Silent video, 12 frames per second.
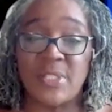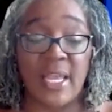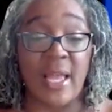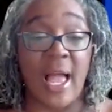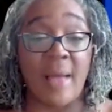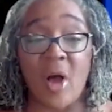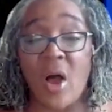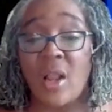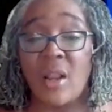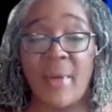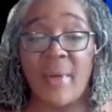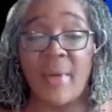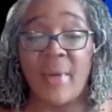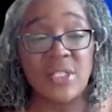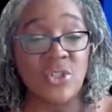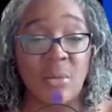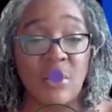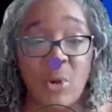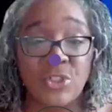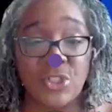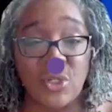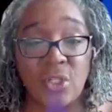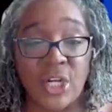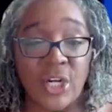People say, I'm all about social
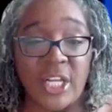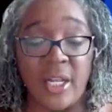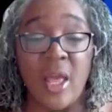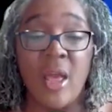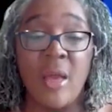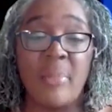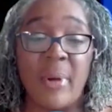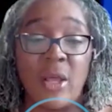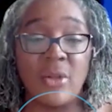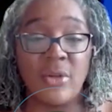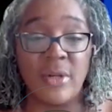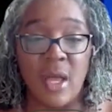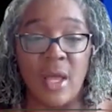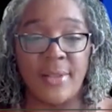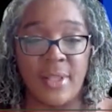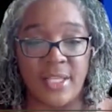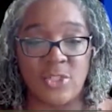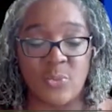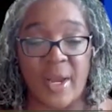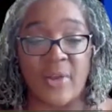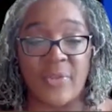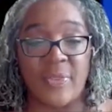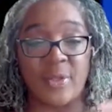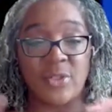emotional learning, but
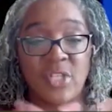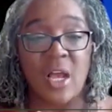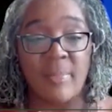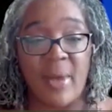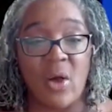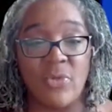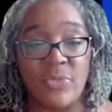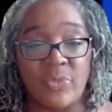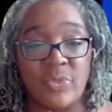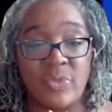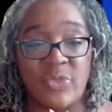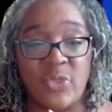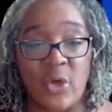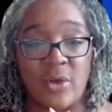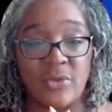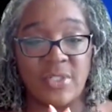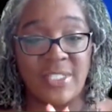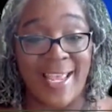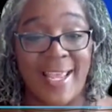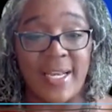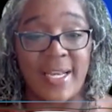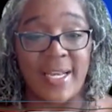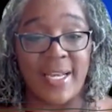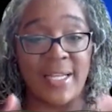it's rare that they'll talk about the
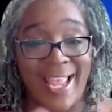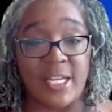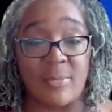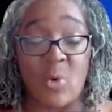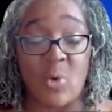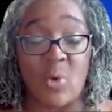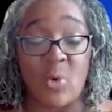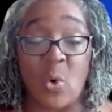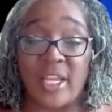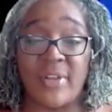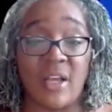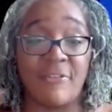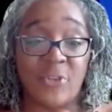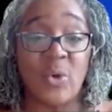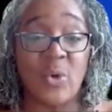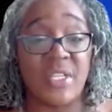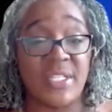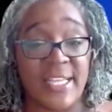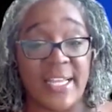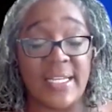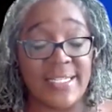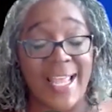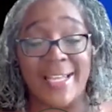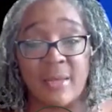10 in tandem, or even a few of
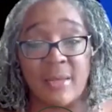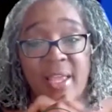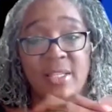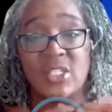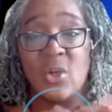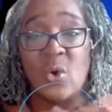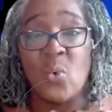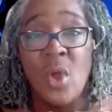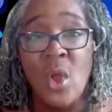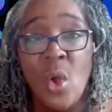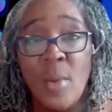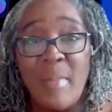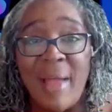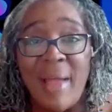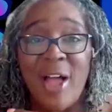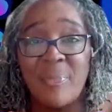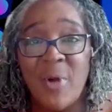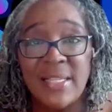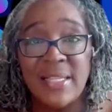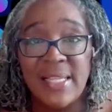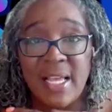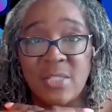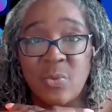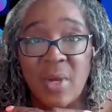the 10 in tandem. And so my thought
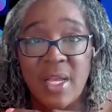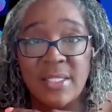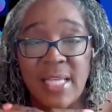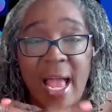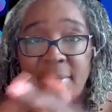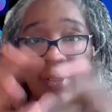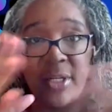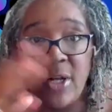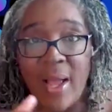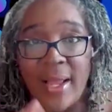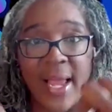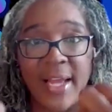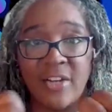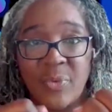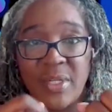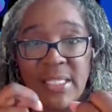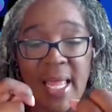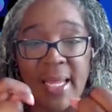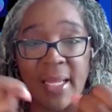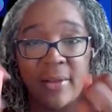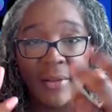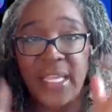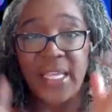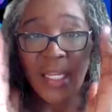process was, I kind of was
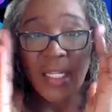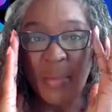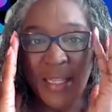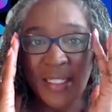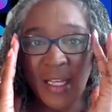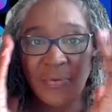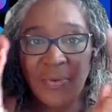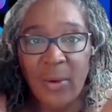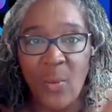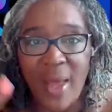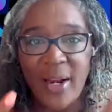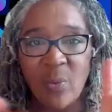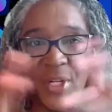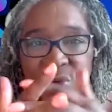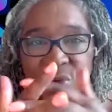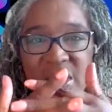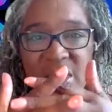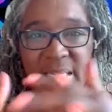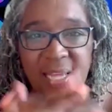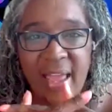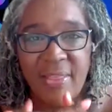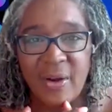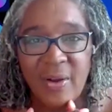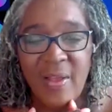like thinking to myself, like, why don't we do
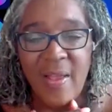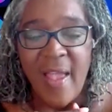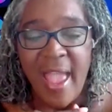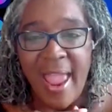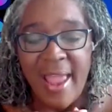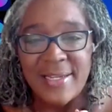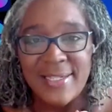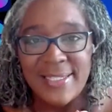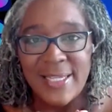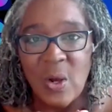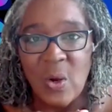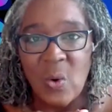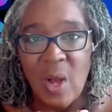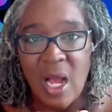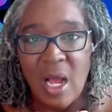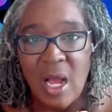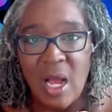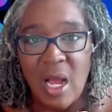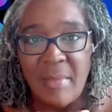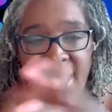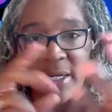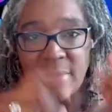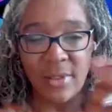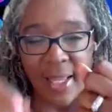this together? And so
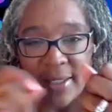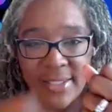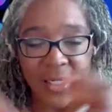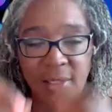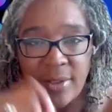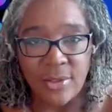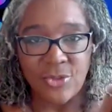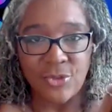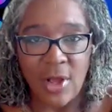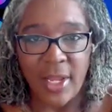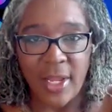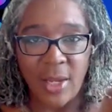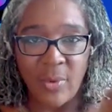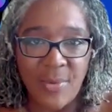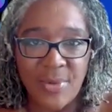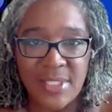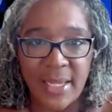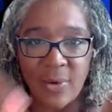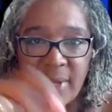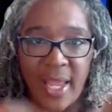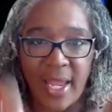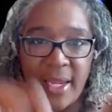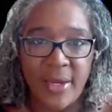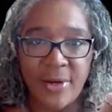I kind of like did a little drawing where I was
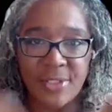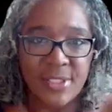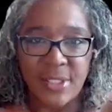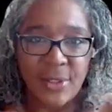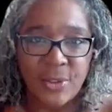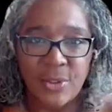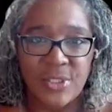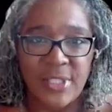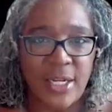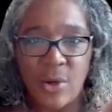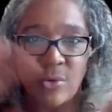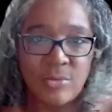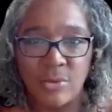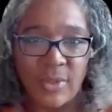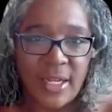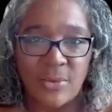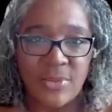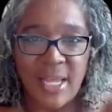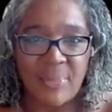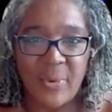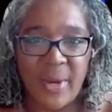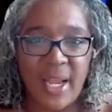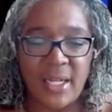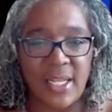like, okay, here's the circles. They don't
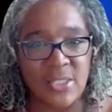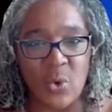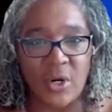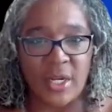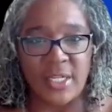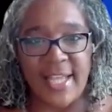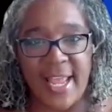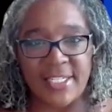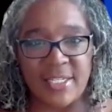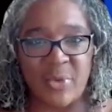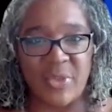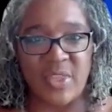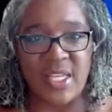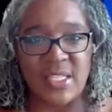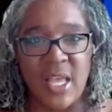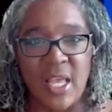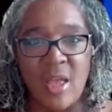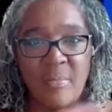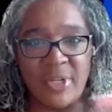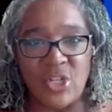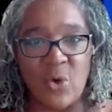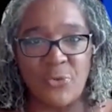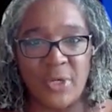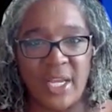separate. Let's work in tandem with
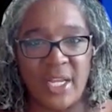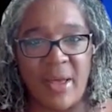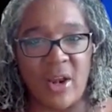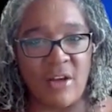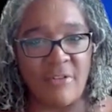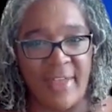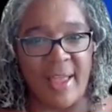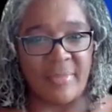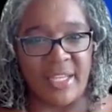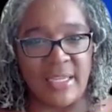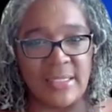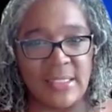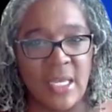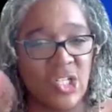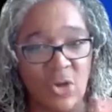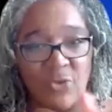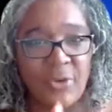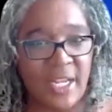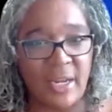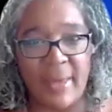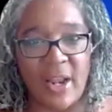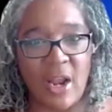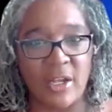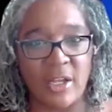this, but don't forget about our families. Don't
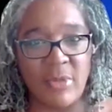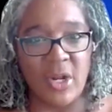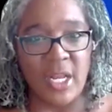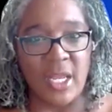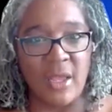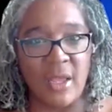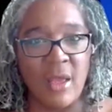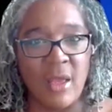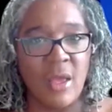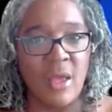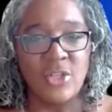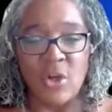forget about our community.